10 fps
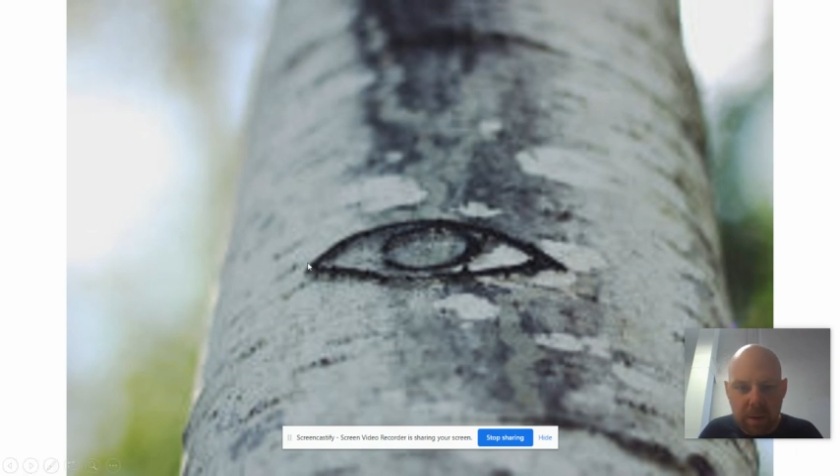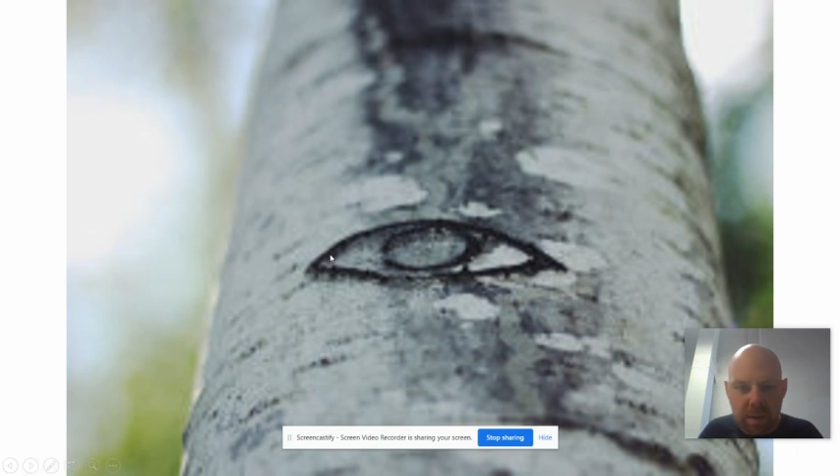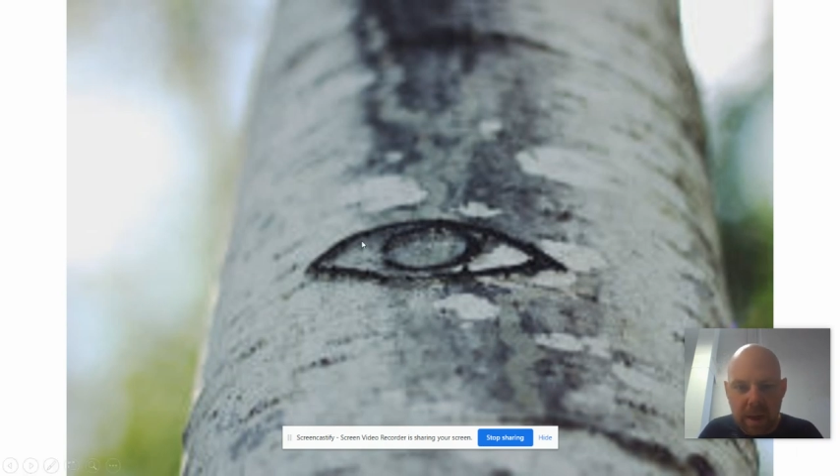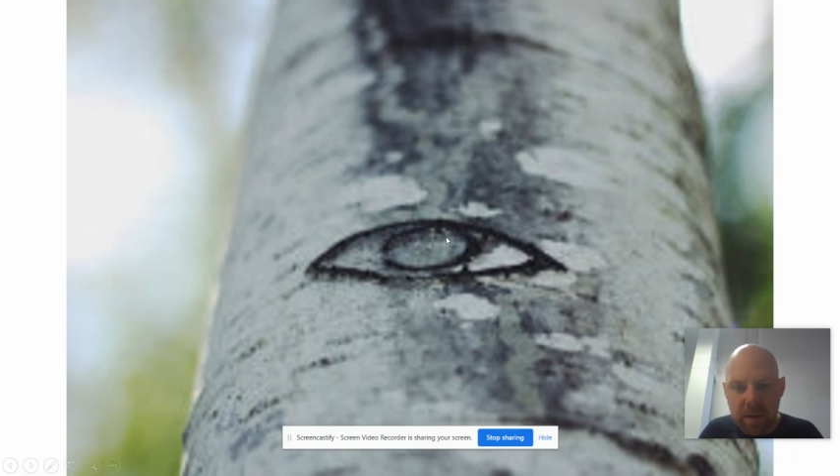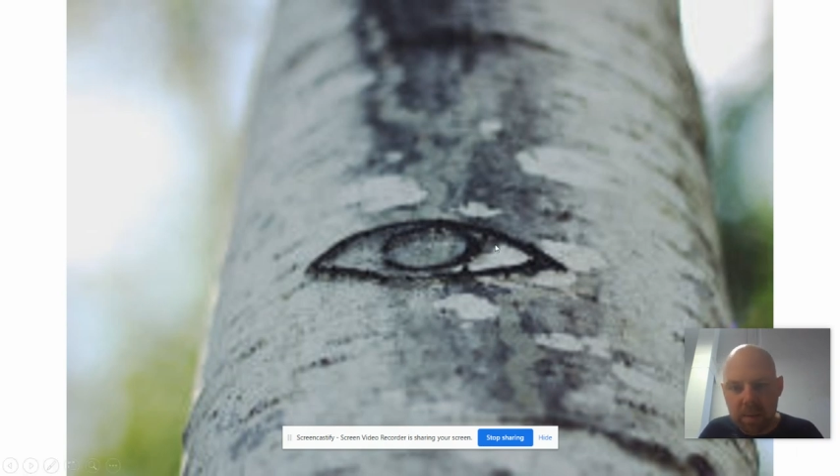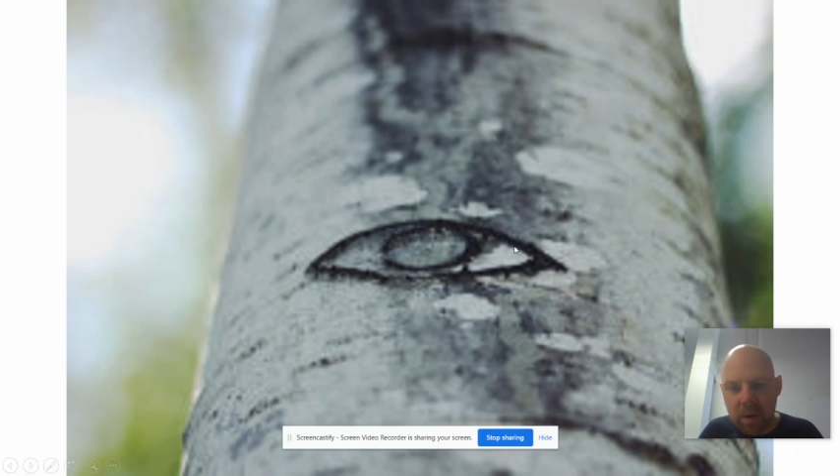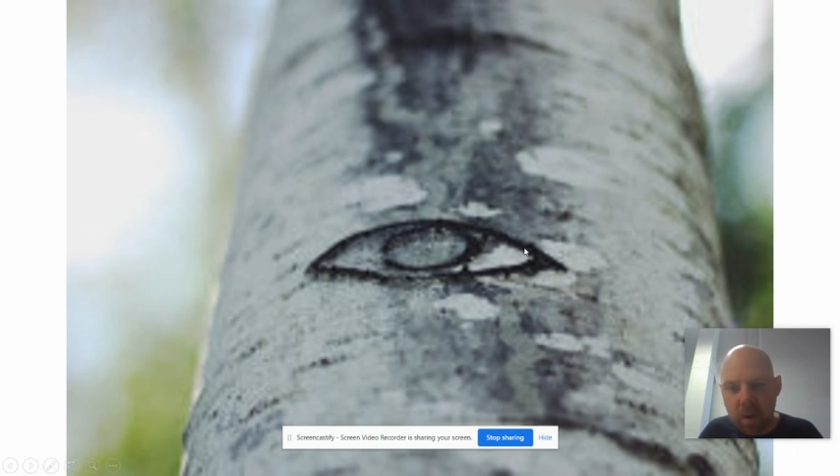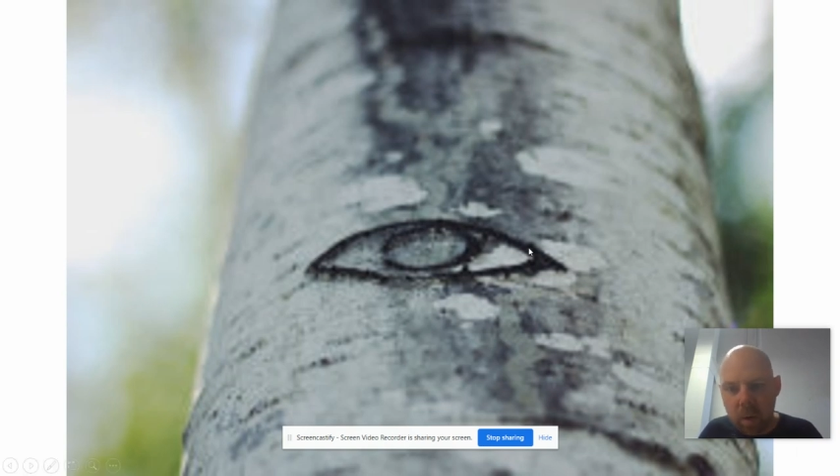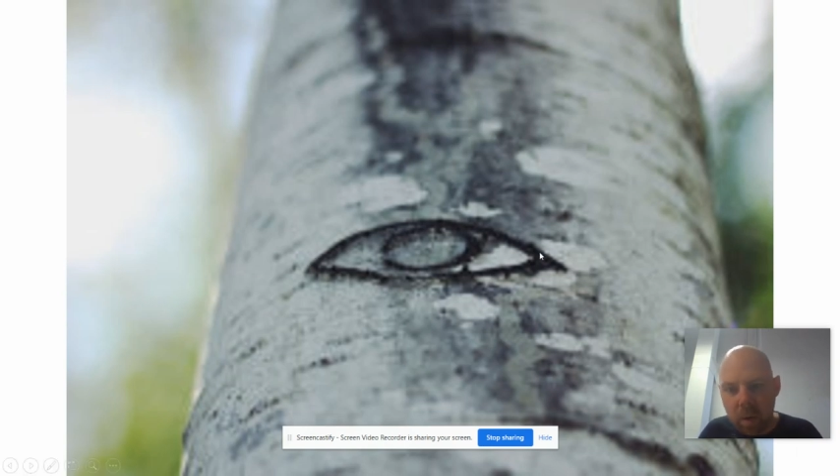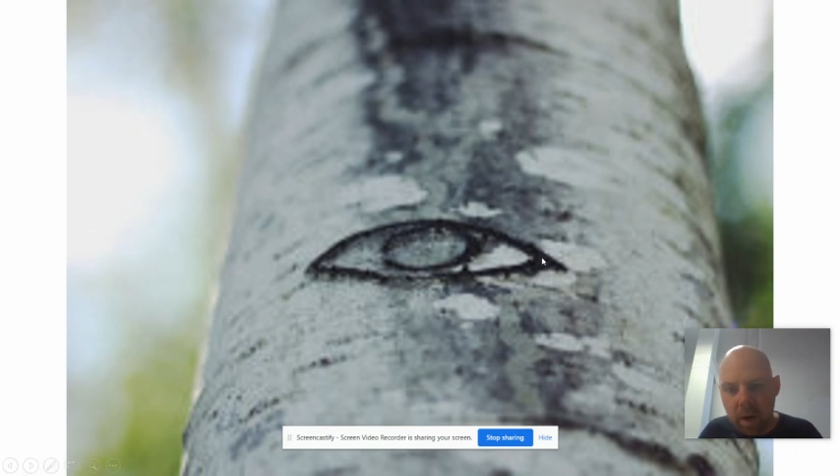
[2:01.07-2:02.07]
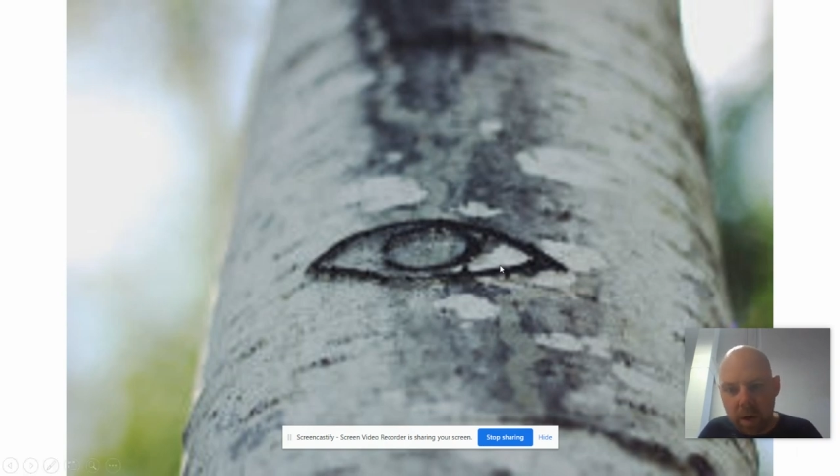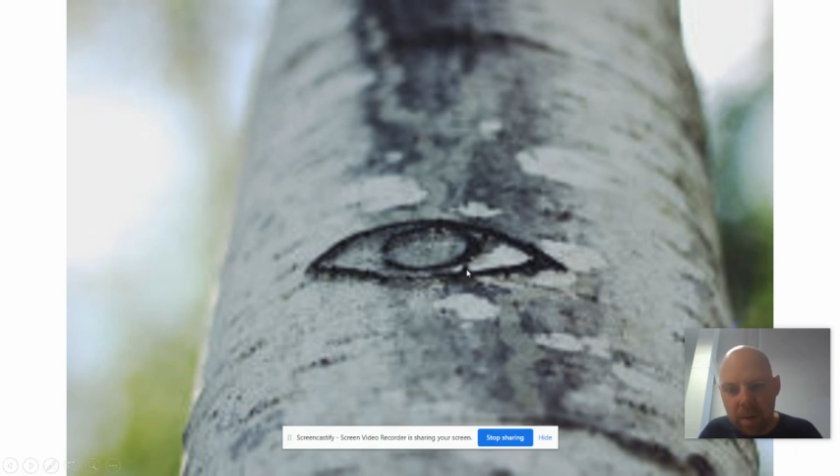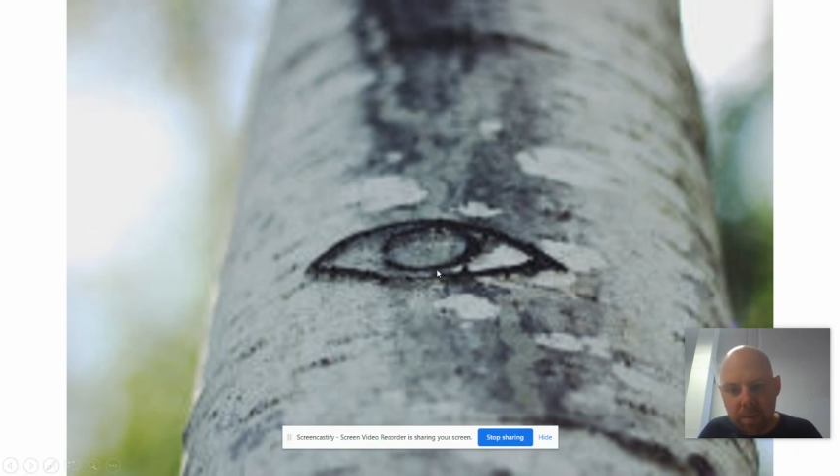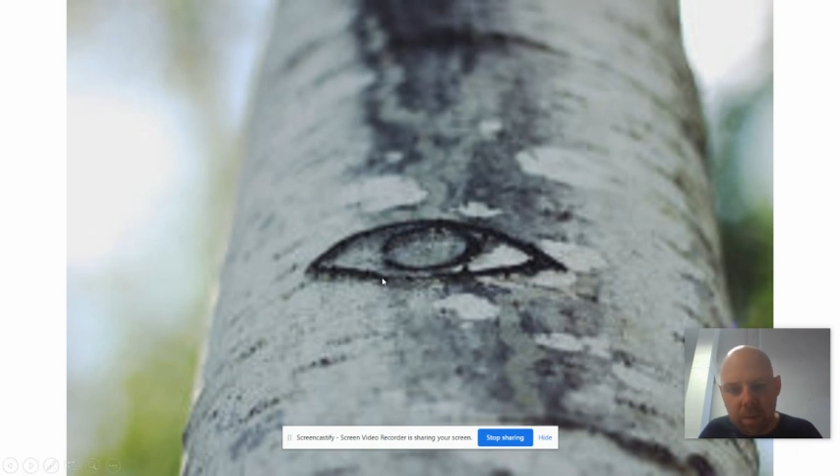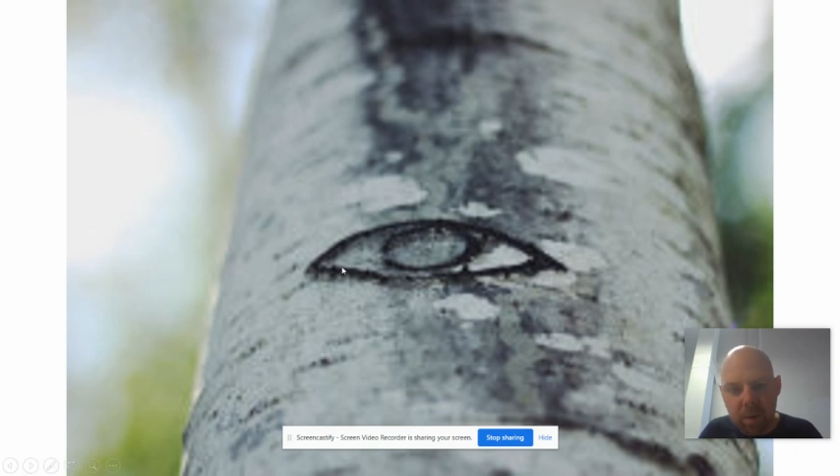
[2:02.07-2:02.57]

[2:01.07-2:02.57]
to take them to court and